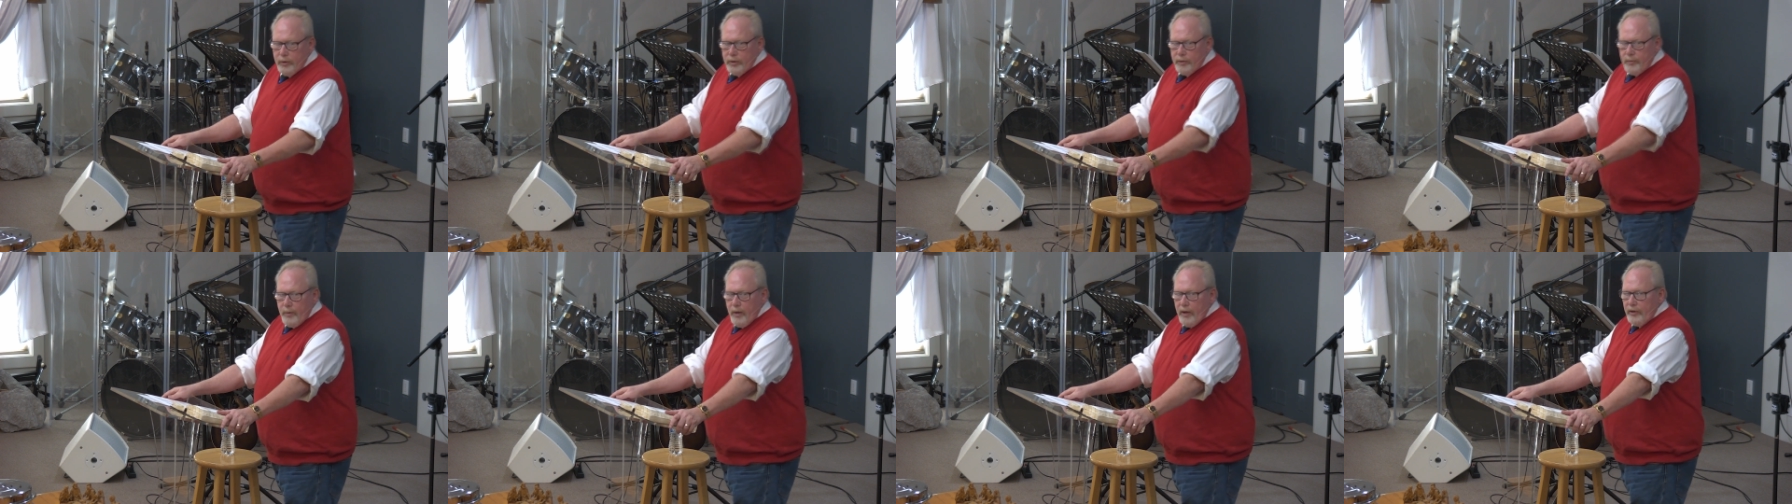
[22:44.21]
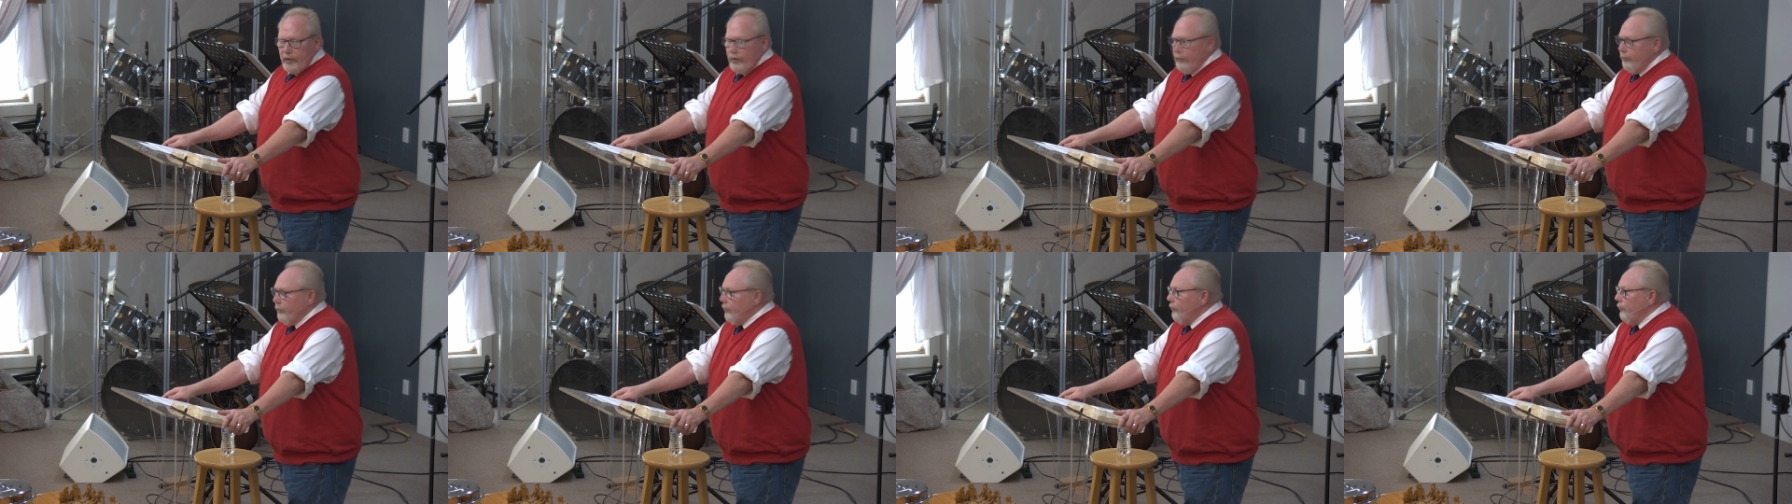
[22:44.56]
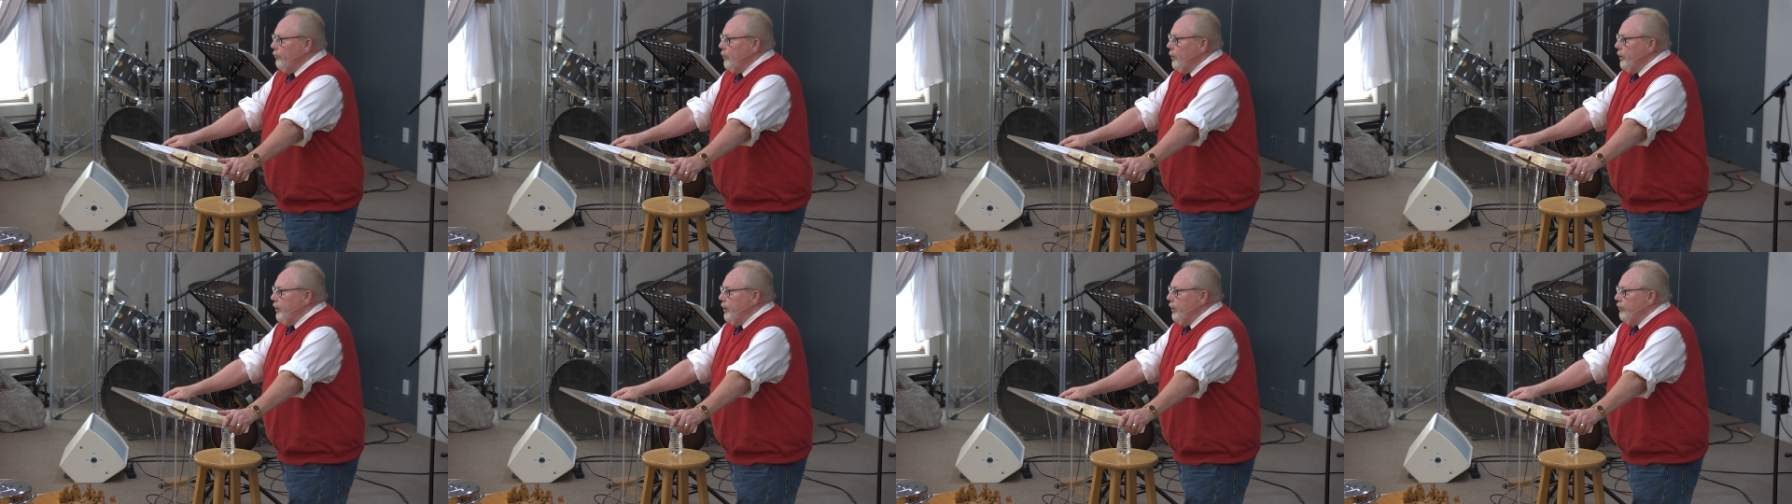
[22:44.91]
are responsible
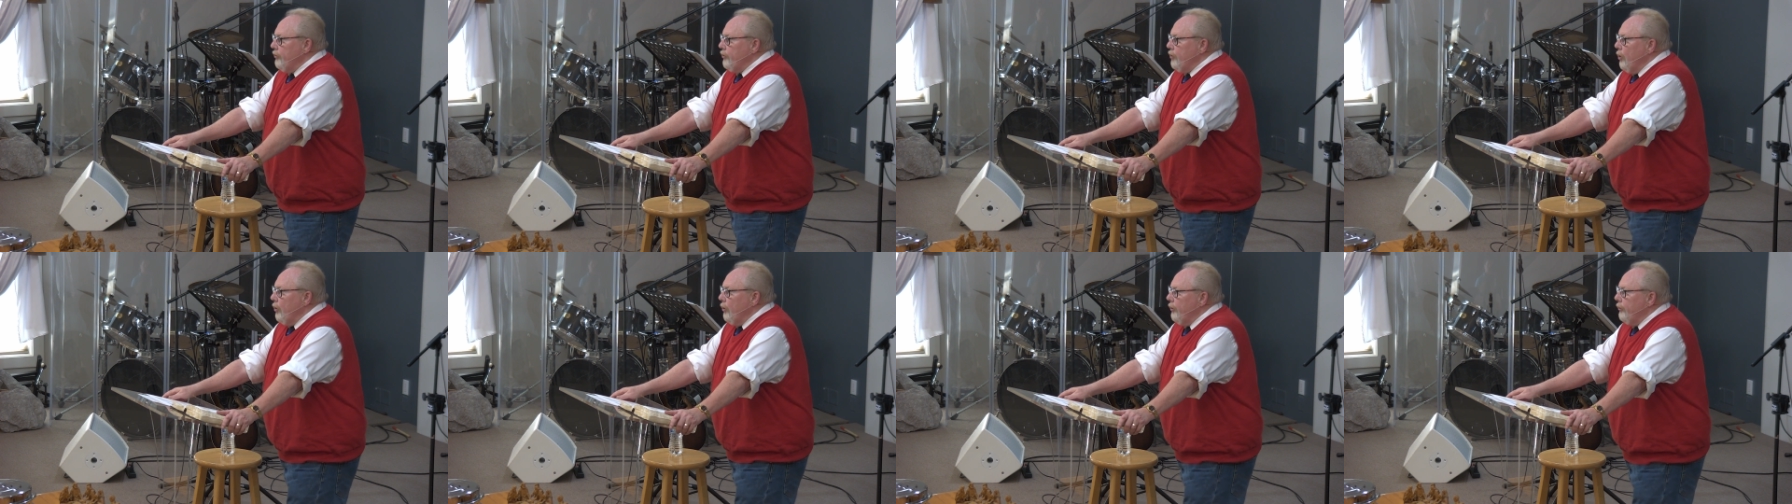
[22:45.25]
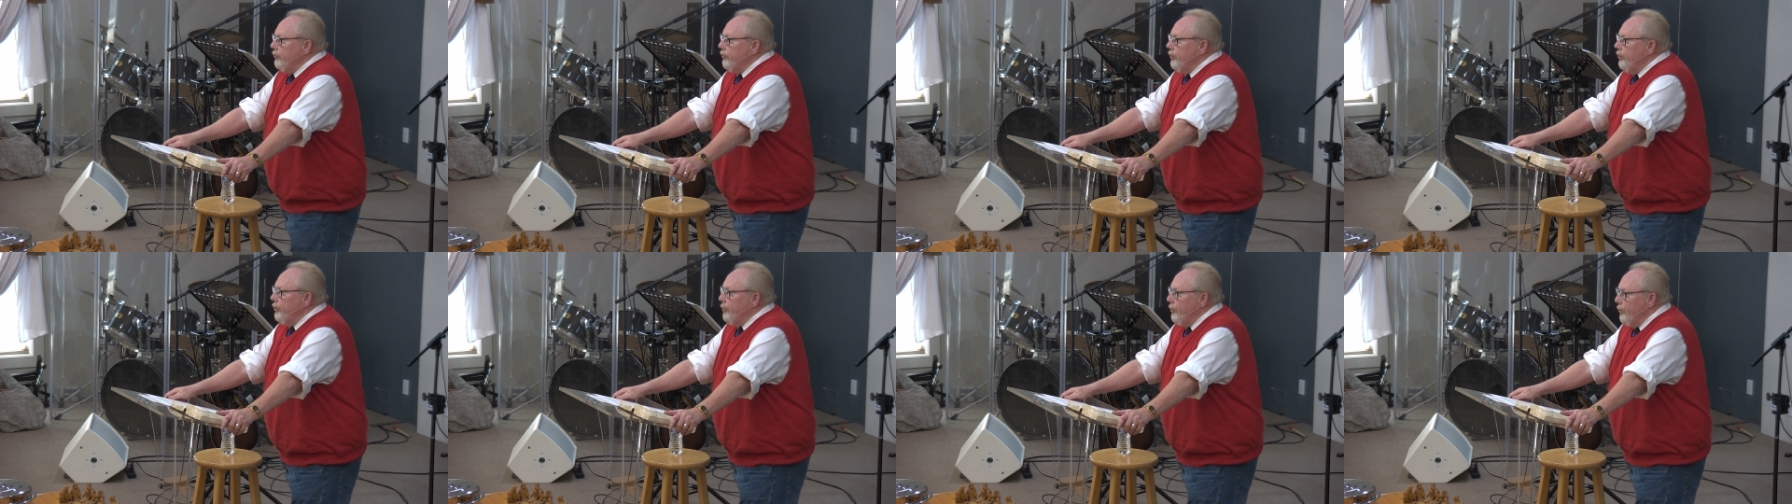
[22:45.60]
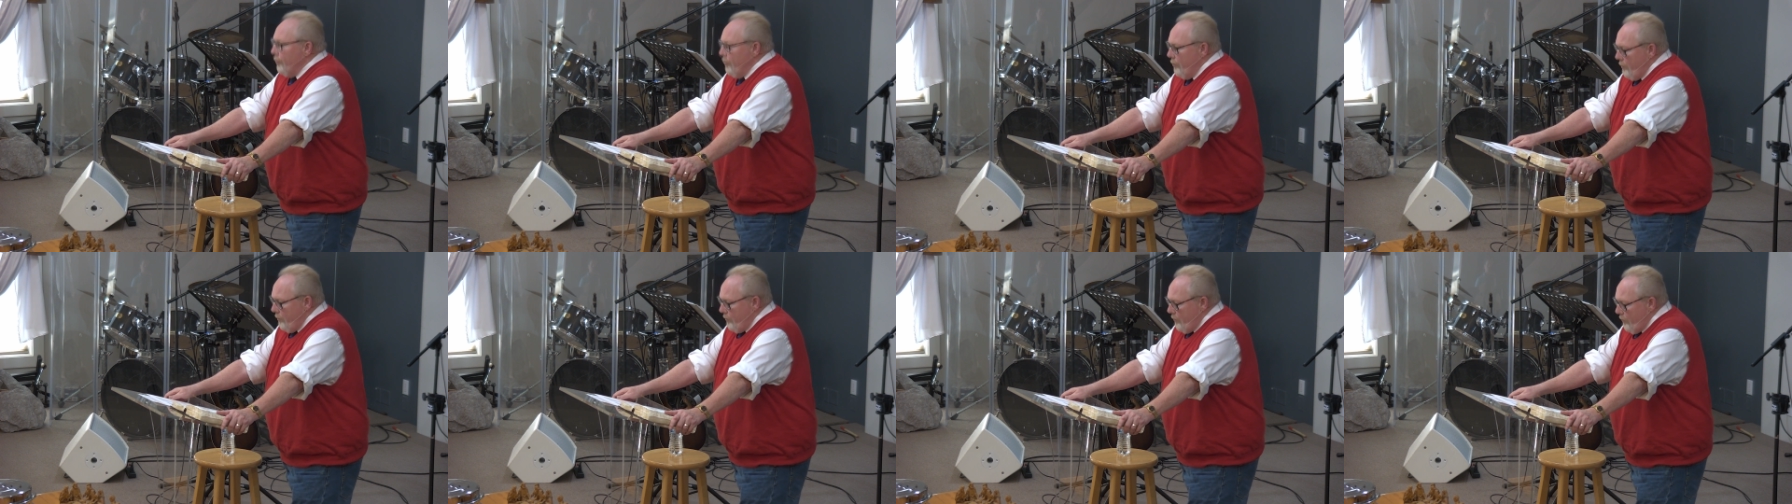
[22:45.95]
for what God's called us to do.